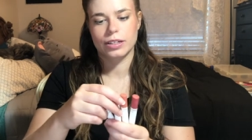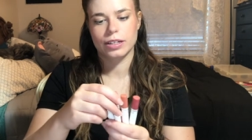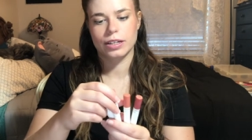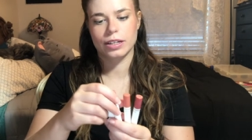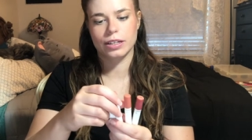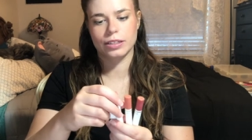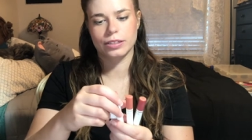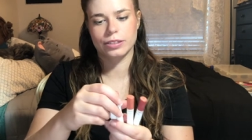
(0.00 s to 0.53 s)

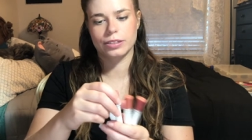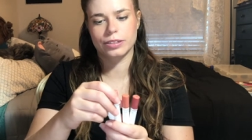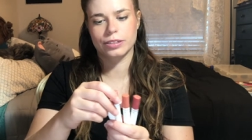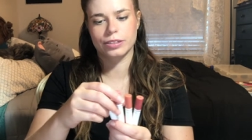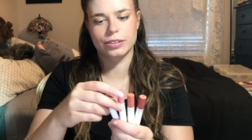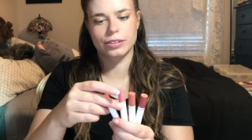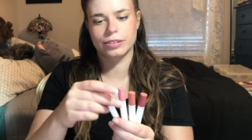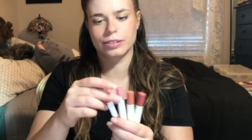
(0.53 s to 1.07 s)

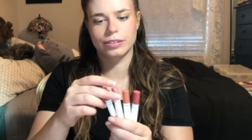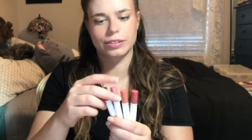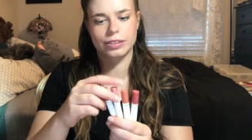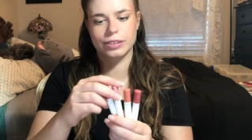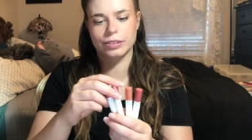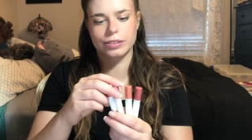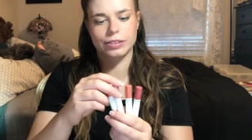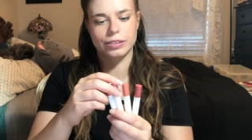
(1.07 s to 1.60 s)
colors
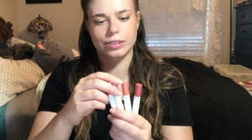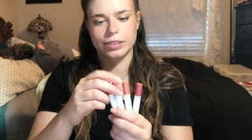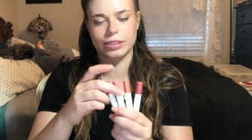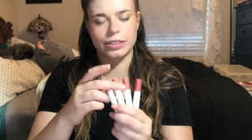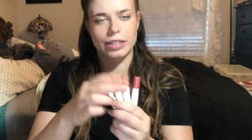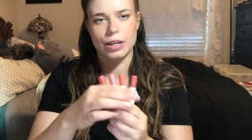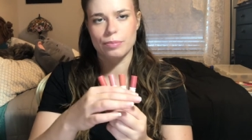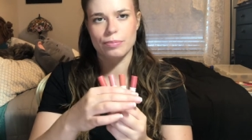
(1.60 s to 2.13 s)
or just
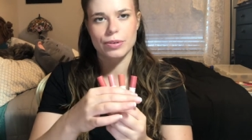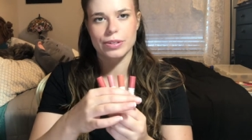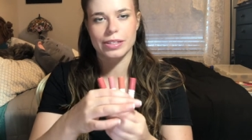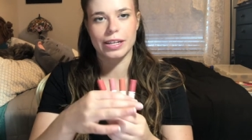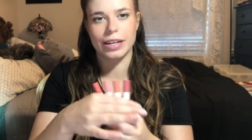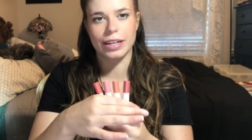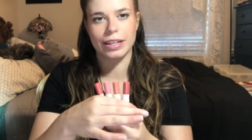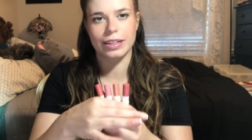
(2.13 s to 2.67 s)
numbers,
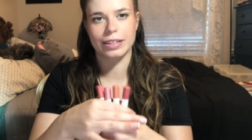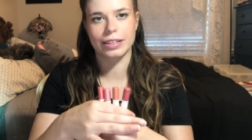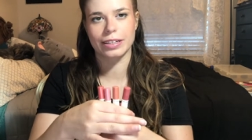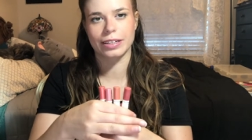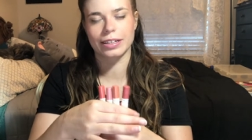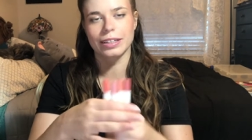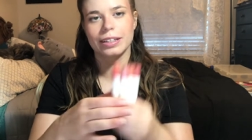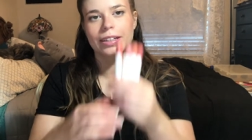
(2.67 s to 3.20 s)

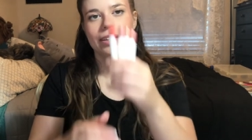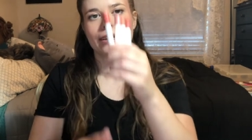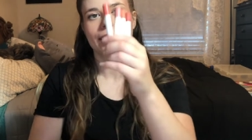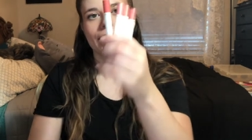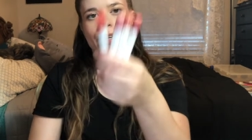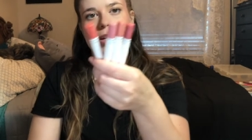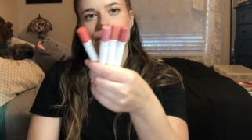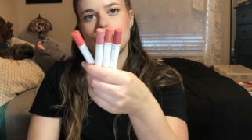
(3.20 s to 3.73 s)
anything.
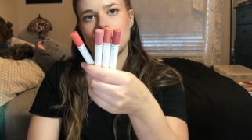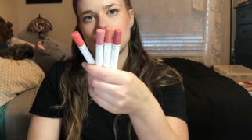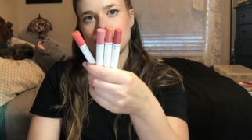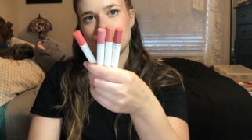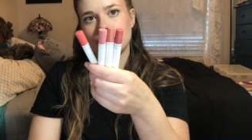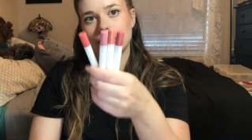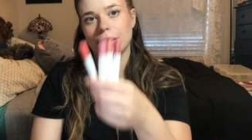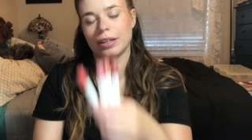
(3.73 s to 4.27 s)
But I
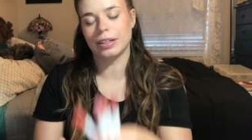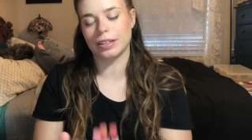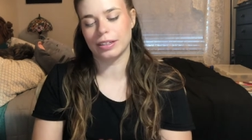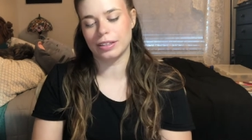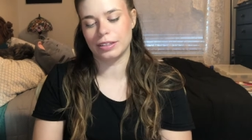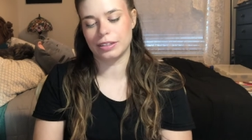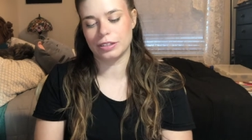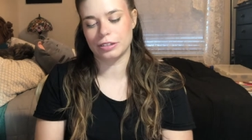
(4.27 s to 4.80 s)
will link
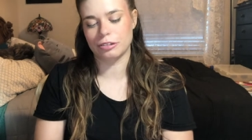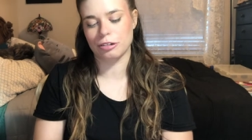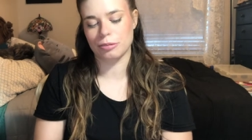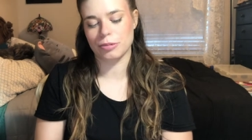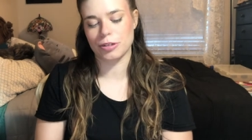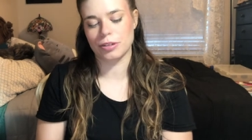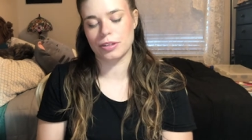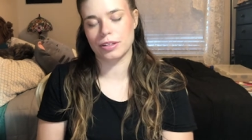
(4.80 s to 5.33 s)
in the
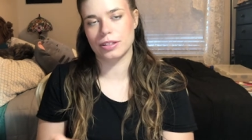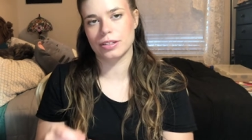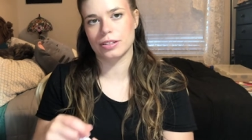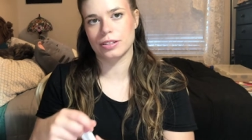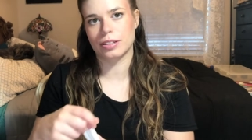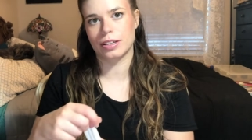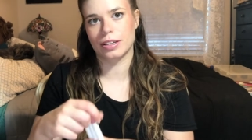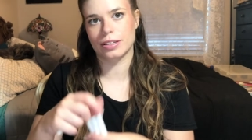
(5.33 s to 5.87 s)
description the
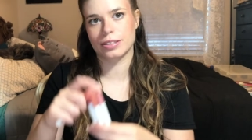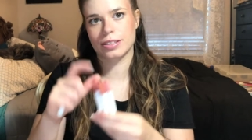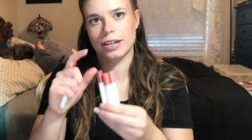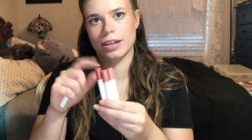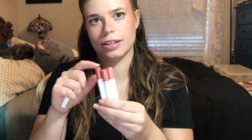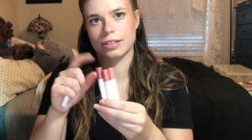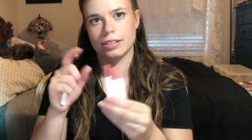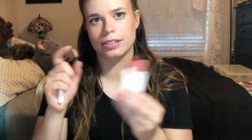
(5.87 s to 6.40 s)

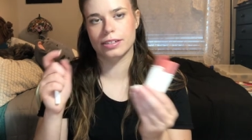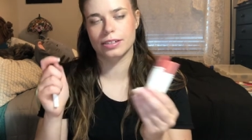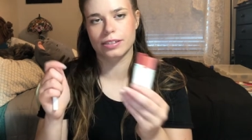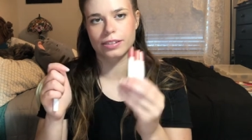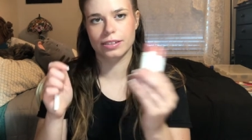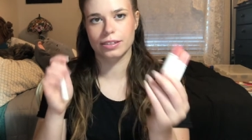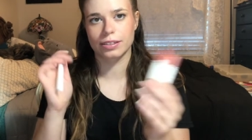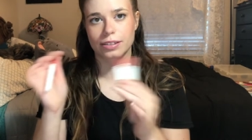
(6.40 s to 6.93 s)
exact
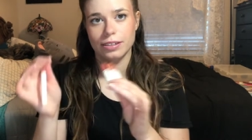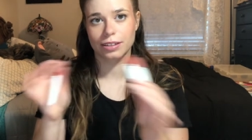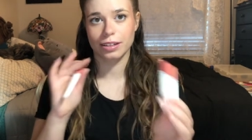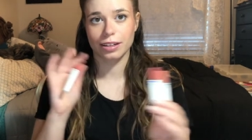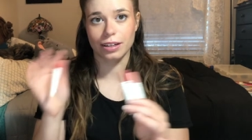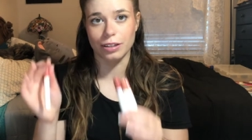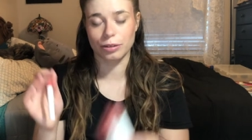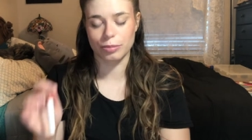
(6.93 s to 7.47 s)

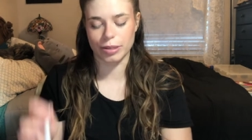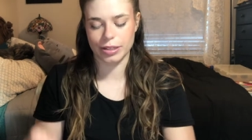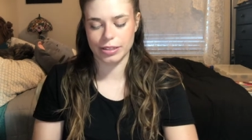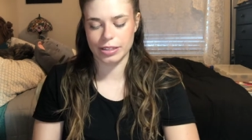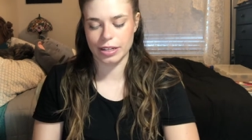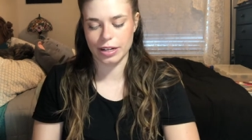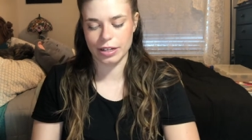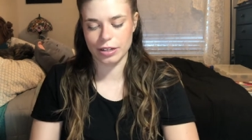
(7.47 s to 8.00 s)
color box
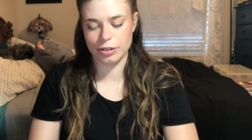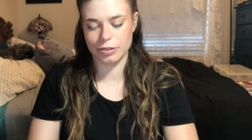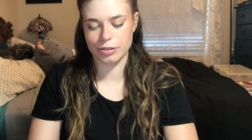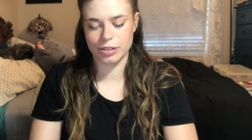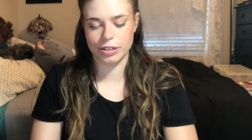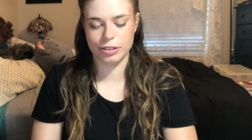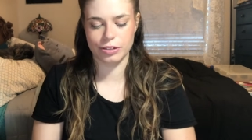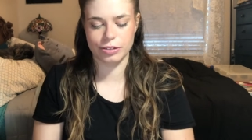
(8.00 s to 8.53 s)
that I
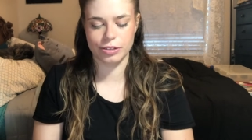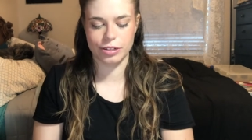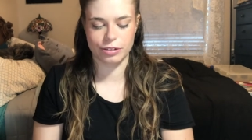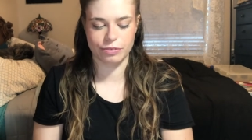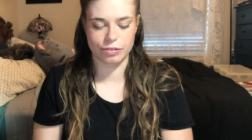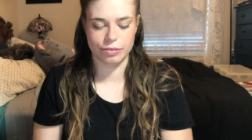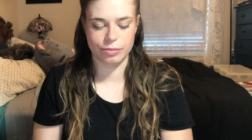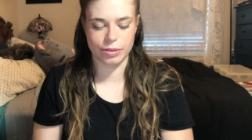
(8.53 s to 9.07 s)
used, and there's
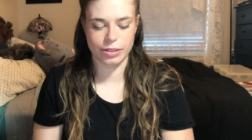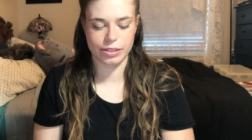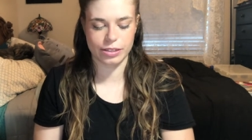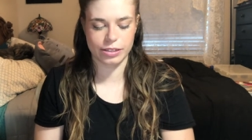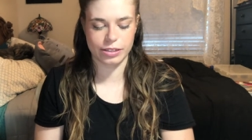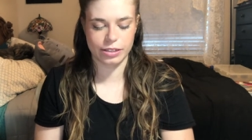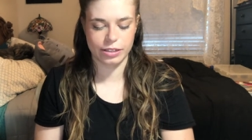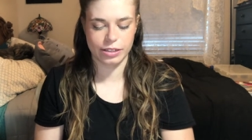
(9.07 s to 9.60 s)
different
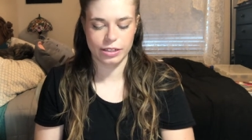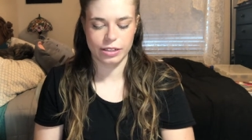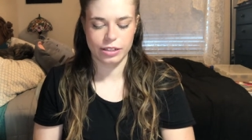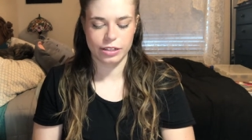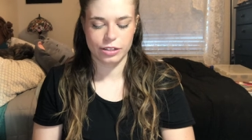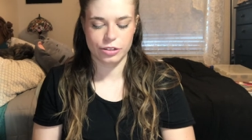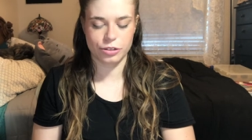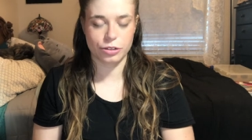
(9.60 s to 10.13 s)
ones
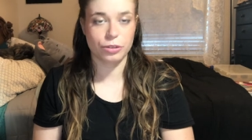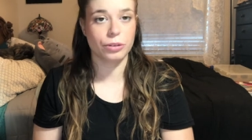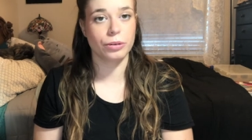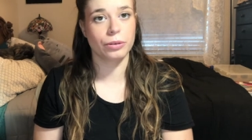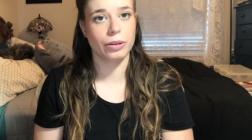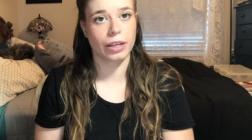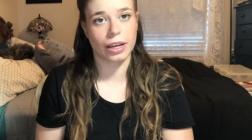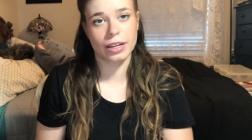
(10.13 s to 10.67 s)
to
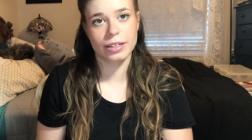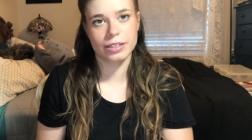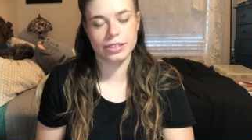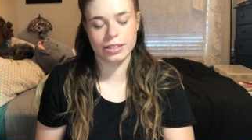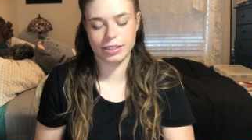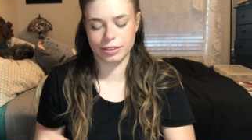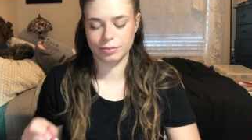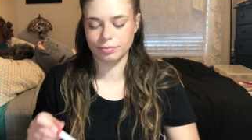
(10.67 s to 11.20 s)

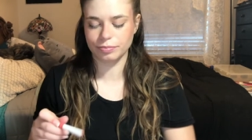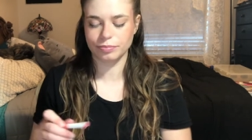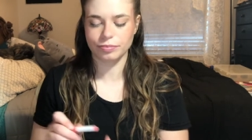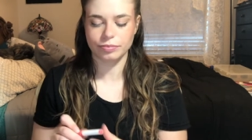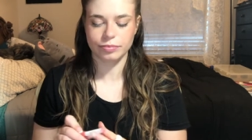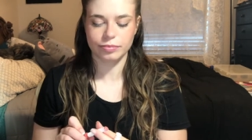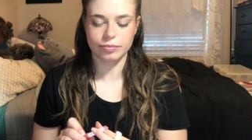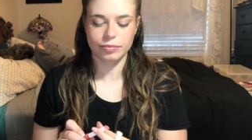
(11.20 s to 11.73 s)
get.
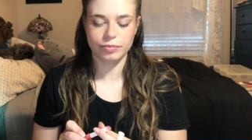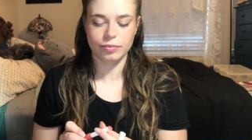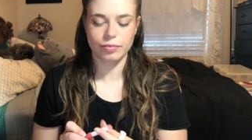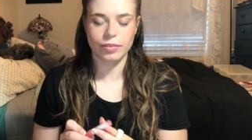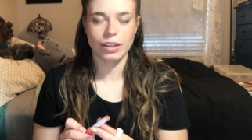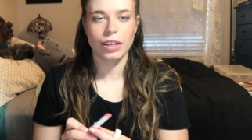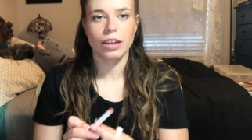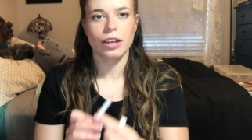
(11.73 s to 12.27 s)

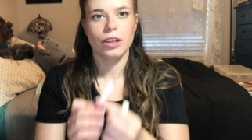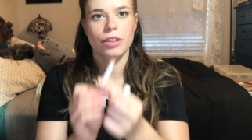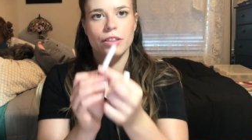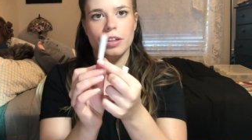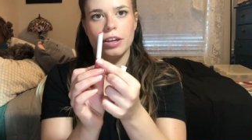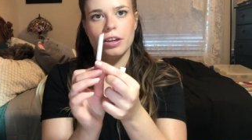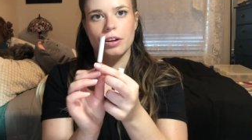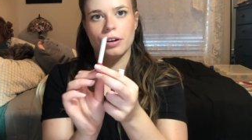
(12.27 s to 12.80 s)

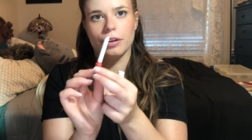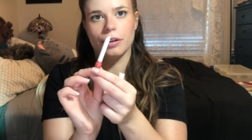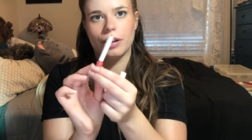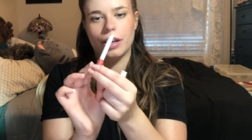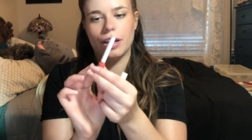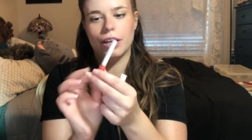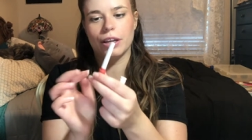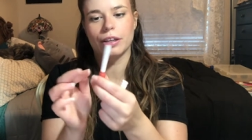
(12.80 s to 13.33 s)
They are
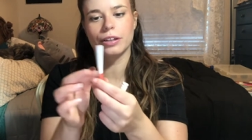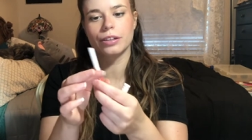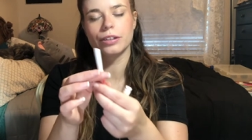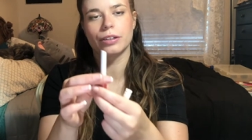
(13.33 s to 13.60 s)
a